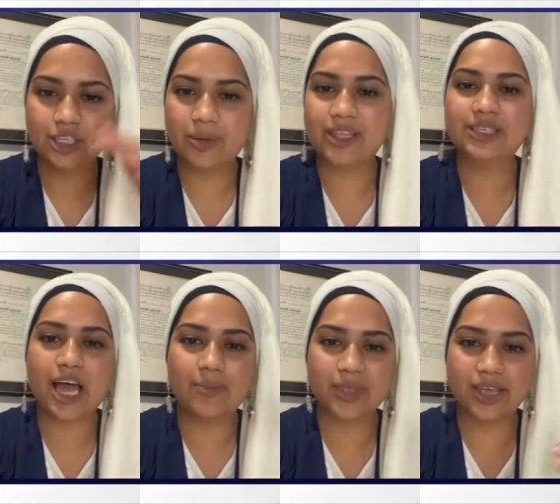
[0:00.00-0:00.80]
So by the
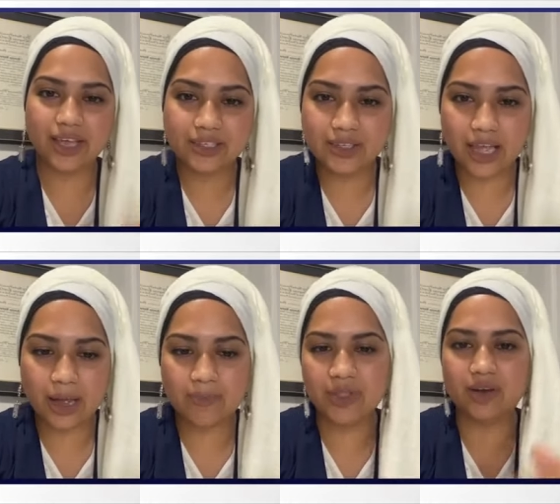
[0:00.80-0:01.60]
time they get to
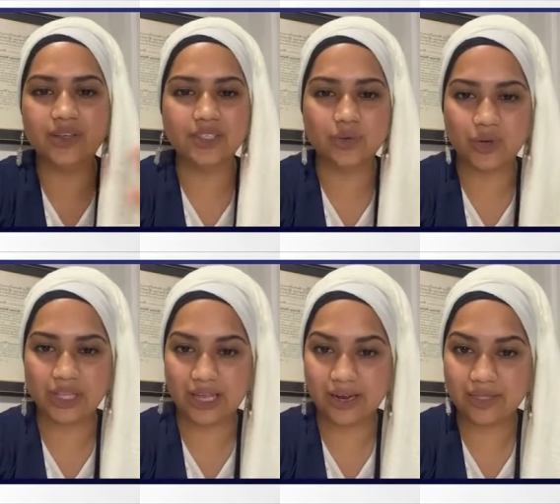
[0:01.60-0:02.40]
them, there isn't
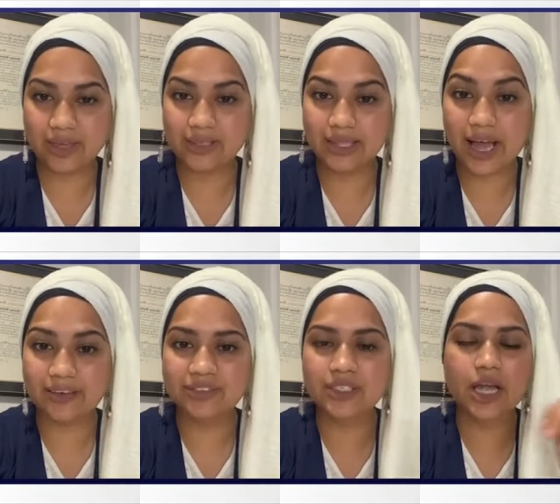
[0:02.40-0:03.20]
really anything
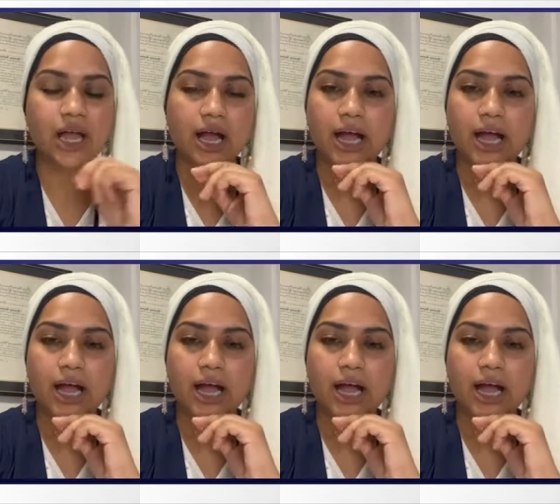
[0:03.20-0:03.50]
left.